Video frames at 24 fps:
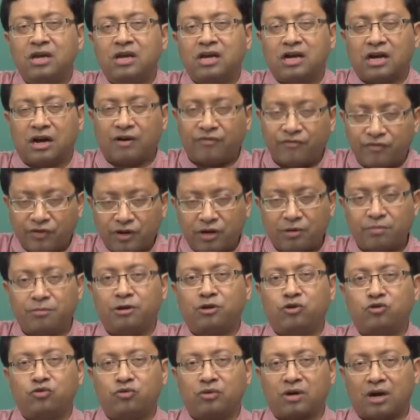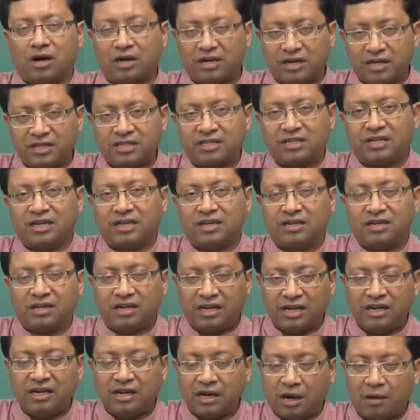comfortable to understand
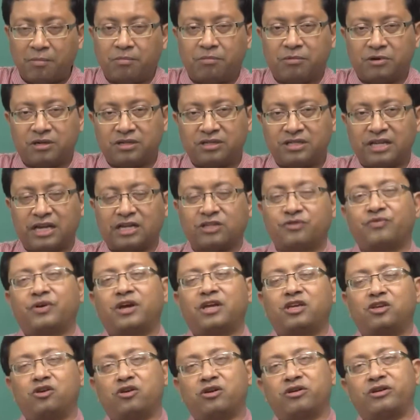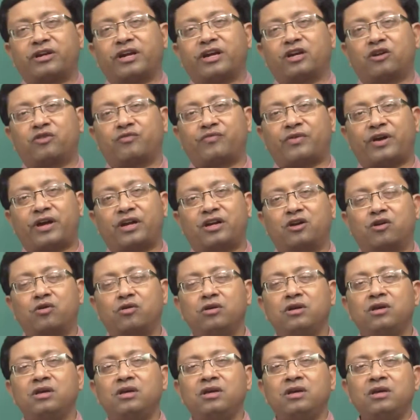in numbers. That is why you are trying to find out